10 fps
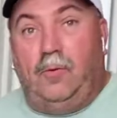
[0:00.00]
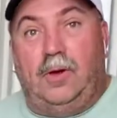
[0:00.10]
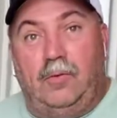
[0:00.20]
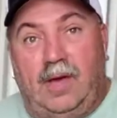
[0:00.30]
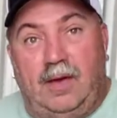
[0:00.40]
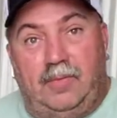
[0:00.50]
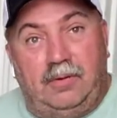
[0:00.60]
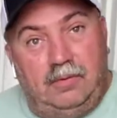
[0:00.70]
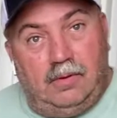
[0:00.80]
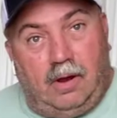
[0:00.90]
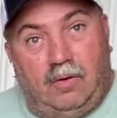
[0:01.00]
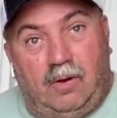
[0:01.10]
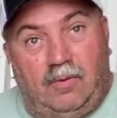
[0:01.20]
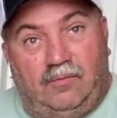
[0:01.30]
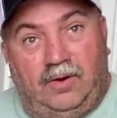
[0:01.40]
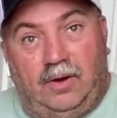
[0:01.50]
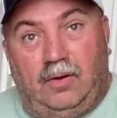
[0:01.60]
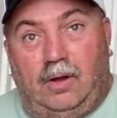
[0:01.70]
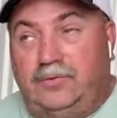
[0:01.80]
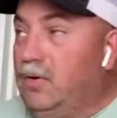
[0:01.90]
go camping, I'll come over here,
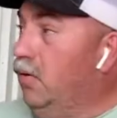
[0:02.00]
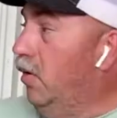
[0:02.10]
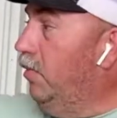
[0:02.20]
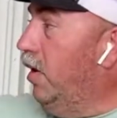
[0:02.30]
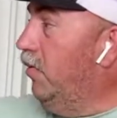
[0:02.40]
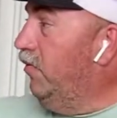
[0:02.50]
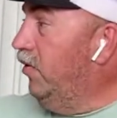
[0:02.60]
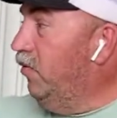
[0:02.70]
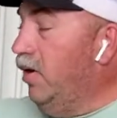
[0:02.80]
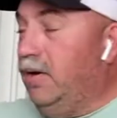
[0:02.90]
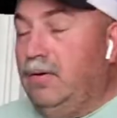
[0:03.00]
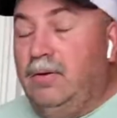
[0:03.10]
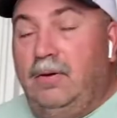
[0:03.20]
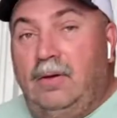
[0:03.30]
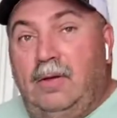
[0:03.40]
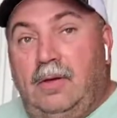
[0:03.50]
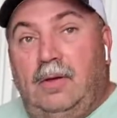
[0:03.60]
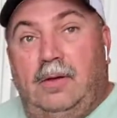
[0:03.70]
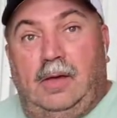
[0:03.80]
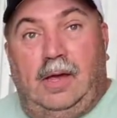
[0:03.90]
I'll turn on my refrigerator
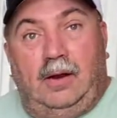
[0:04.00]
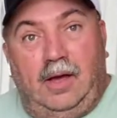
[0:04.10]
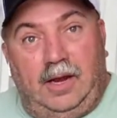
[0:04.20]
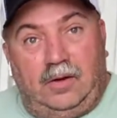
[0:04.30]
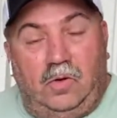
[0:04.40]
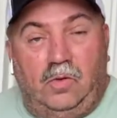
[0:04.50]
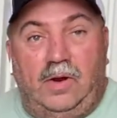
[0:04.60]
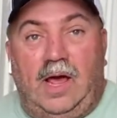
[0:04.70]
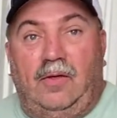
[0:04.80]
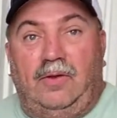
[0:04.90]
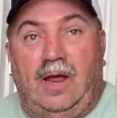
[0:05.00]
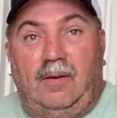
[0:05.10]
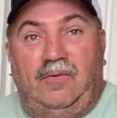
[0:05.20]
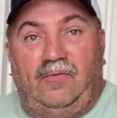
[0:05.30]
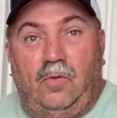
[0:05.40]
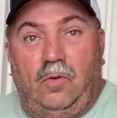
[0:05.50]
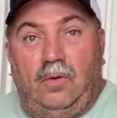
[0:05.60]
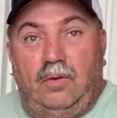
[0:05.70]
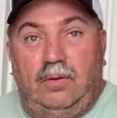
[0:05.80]
and let it cool down the night before,